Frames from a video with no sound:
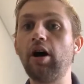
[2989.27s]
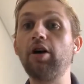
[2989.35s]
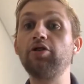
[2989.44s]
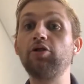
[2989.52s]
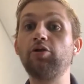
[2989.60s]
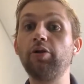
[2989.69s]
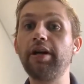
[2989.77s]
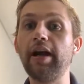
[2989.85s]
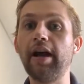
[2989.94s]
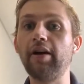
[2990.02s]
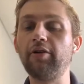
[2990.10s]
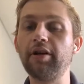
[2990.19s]
undergrid
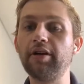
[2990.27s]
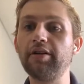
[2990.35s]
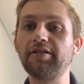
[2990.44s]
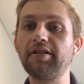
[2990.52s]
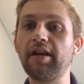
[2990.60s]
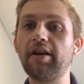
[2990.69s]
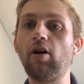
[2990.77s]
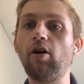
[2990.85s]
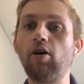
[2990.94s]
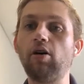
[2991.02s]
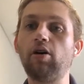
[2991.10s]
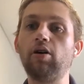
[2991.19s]
areas that
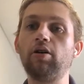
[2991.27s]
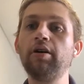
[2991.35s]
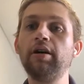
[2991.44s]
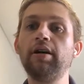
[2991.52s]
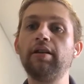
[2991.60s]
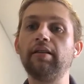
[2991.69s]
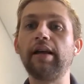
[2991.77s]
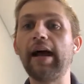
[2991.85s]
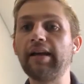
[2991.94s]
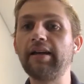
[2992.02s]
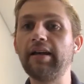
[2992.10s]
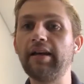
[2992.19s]
are
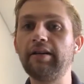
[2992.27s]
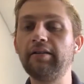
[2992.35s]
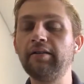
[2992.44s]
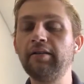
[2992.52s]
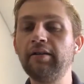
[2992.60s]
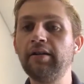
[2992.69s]
lacking